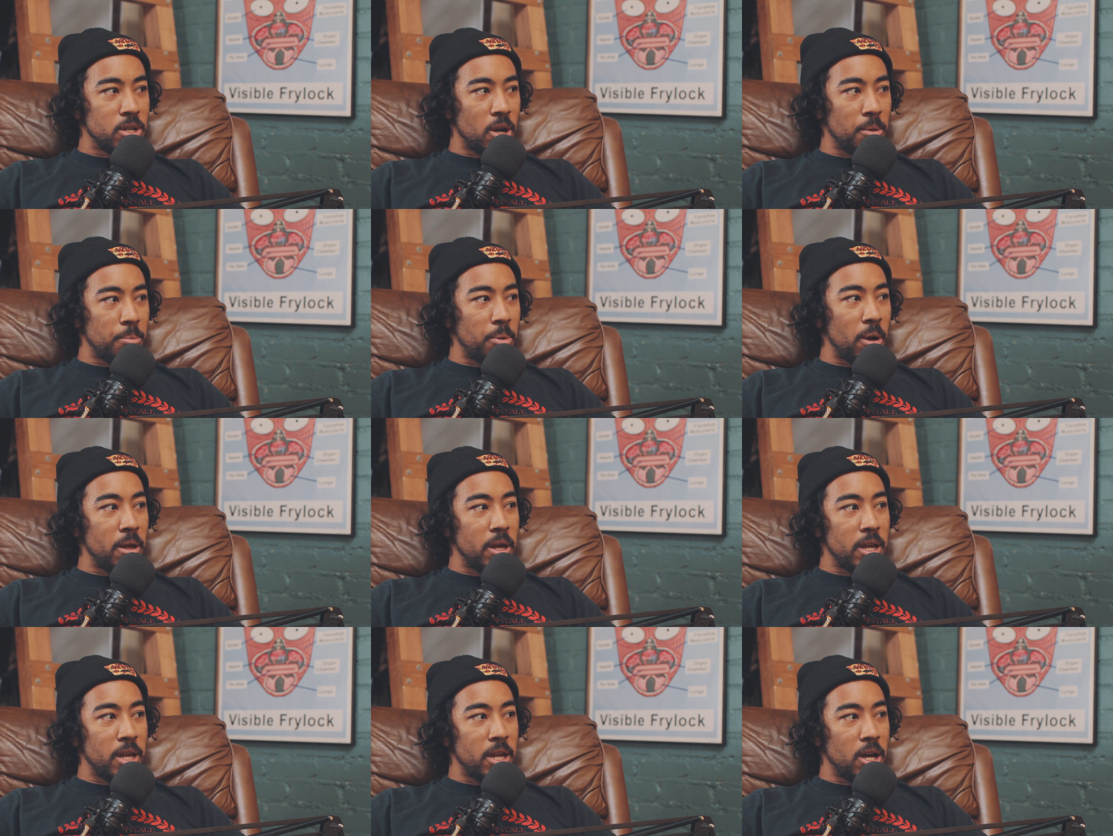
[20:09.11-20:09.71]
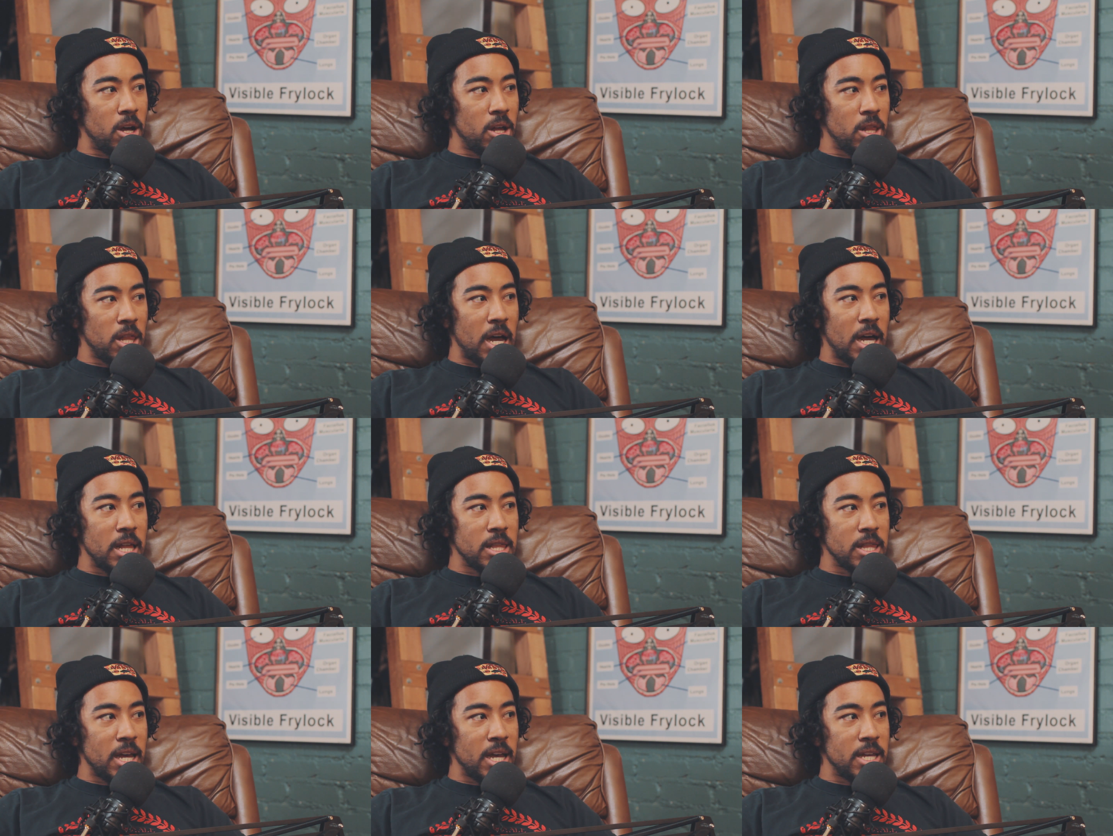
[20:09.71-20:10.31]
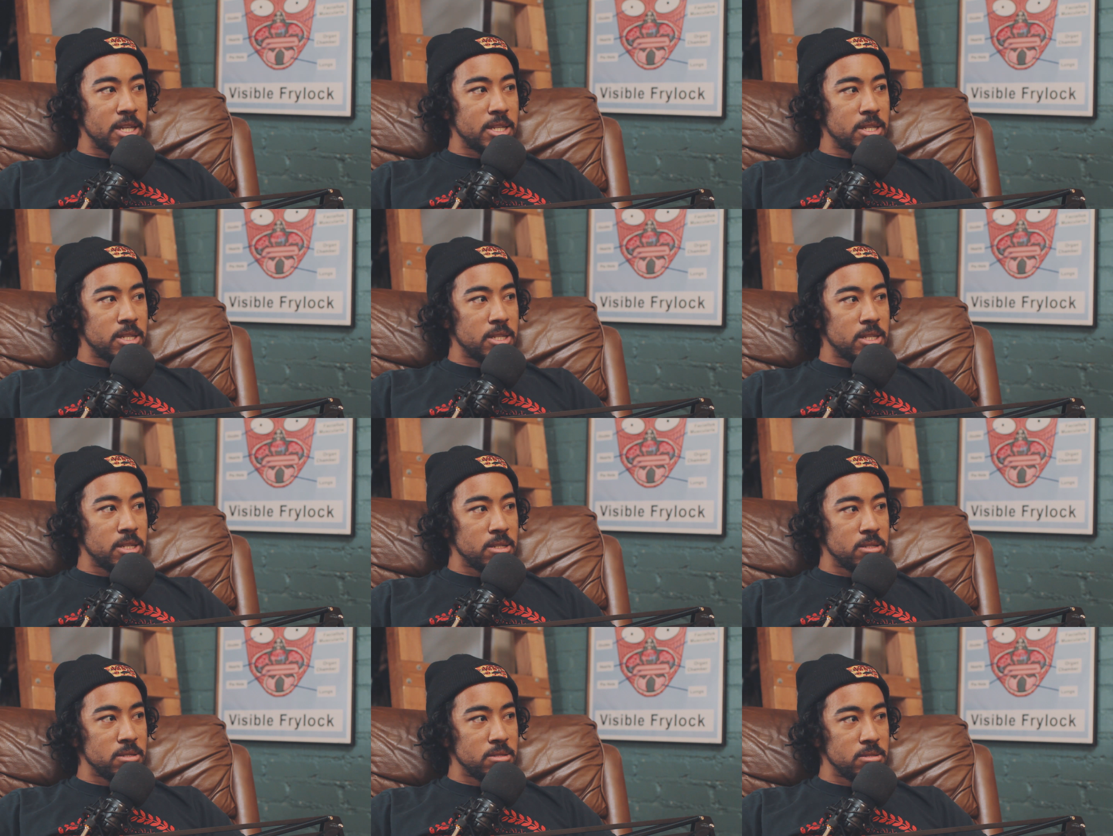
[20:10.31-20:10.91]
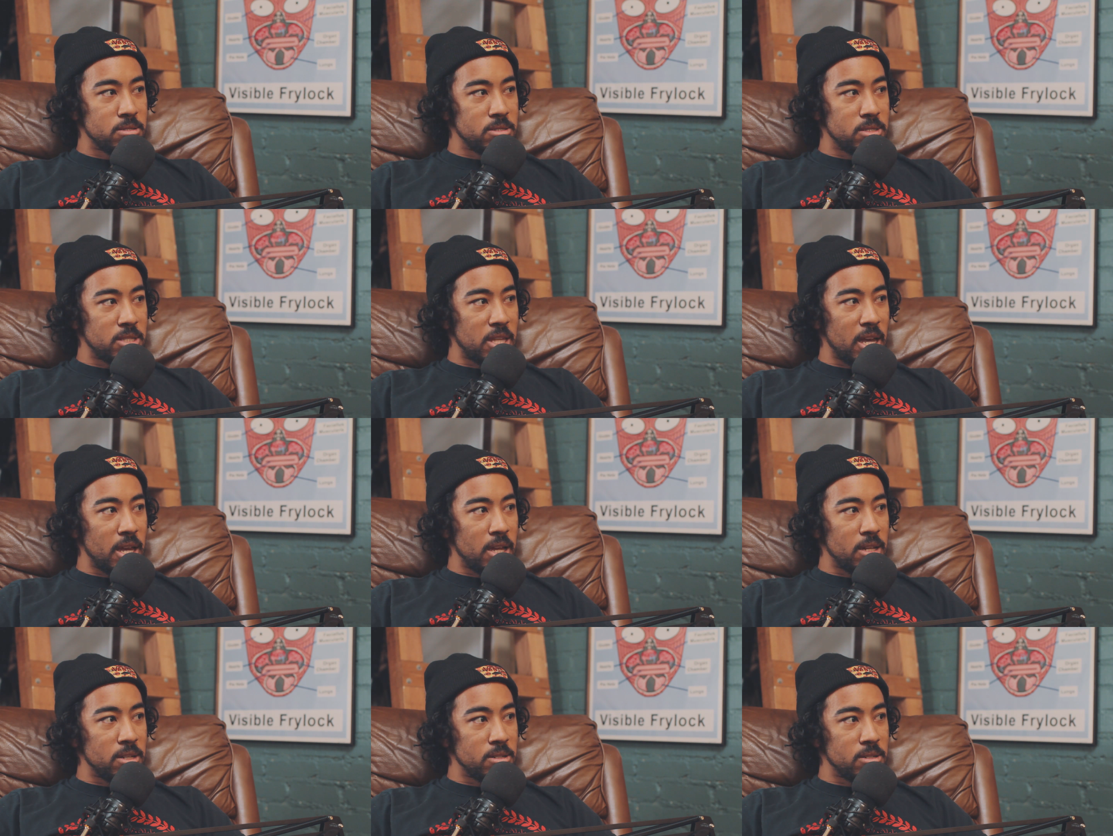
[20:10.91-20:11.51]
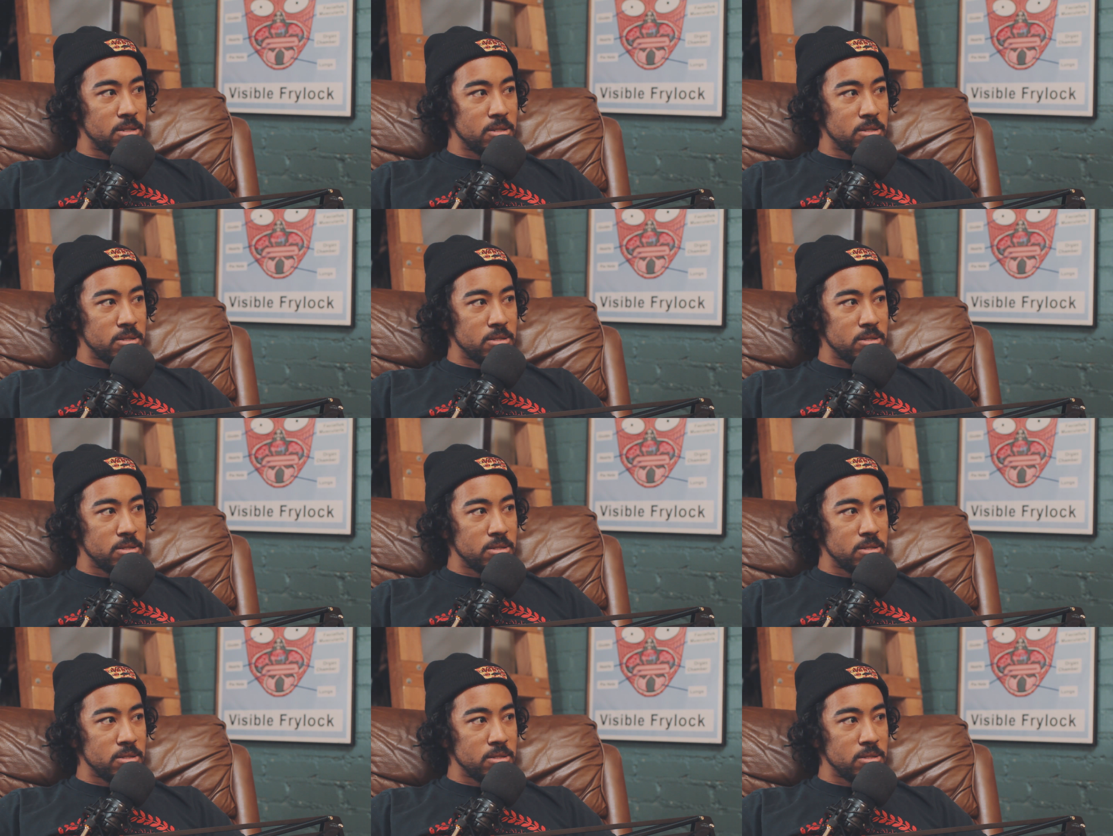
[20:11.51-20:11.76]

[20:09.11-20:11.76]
are probably a lot less than,